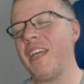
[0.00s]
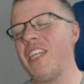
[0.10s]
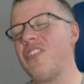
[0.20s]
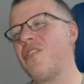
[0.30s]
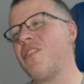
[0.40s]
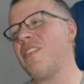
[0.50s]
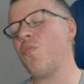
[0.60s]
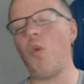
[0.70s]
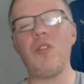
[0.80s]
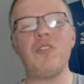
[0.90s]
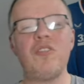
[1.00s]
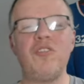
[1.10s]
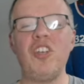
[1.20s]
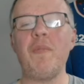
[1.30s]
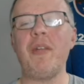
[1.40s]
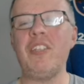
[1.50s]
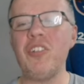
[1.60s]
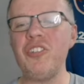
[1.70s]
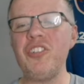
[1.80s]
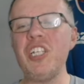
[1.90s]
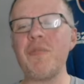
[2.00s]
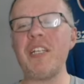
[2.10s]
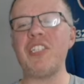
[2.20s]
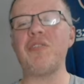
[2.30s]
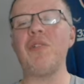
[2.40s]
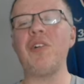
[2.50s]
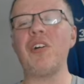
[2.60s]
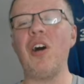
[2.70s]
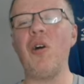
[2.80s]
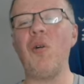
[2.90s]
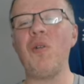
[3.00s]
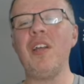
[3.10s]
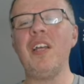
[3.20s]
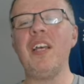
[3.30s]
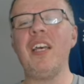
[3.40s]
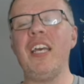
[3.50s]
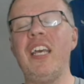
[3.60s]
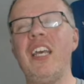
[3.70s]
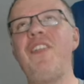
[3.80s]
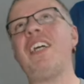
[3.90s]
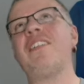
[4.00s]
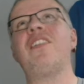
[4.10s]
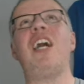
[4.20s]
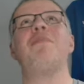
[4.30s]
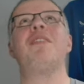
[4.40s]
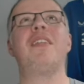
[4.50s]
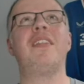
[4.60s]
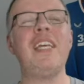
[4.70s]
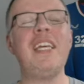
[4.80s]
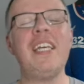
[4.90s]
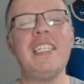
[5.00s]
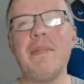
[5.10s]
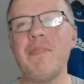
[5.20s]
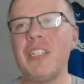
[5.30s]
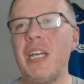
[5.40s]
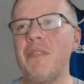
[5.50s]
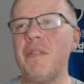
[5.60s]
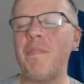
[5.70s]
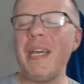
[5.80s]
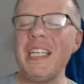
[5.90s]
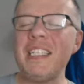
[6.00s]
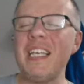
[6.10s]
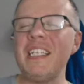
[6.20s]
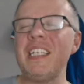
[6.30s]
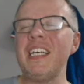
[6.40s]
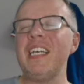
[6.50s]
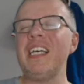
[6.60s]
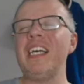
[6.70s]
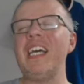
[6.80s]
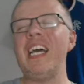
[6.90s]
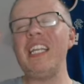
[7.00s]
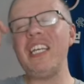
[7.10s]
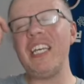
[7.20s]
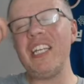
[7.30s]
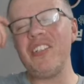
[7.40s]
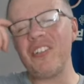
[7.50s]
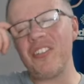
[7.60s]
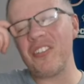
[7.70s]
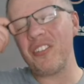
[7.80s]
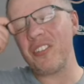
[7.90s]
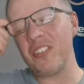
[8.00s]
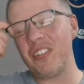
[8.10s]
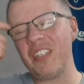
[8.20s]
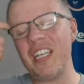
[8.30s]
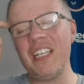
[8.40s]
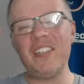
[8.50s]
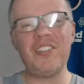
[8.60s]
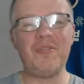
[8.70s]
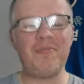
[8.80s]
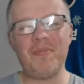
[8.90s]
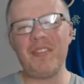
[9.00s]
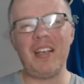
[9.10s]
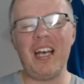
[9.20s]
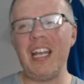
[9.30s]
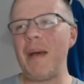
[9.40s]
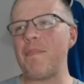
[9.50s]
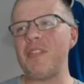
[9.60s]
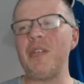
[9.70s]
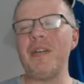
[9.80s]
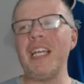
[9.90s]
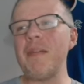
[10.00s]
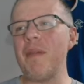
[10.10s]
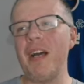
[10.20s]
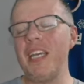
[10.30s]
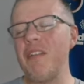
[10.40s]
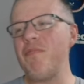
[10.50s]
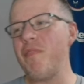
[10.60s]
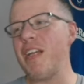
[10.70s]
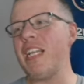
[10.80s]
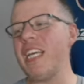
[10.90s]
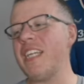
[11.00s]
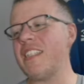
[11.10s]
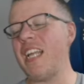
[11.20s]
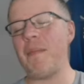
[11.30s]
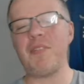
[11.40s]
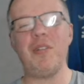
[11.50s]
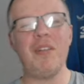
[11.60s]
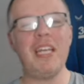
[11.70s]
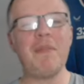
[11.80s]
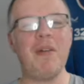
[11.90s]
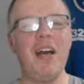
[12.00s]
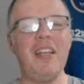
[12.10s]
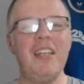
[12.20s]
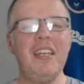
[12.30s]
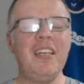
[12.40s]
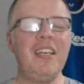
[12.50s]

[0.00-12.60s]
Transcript: he just wants too many touches when he's through on goal. If he has time to think, he seems to go to pieces. And he just is an absolute enigma. He really is an absolute enigma. And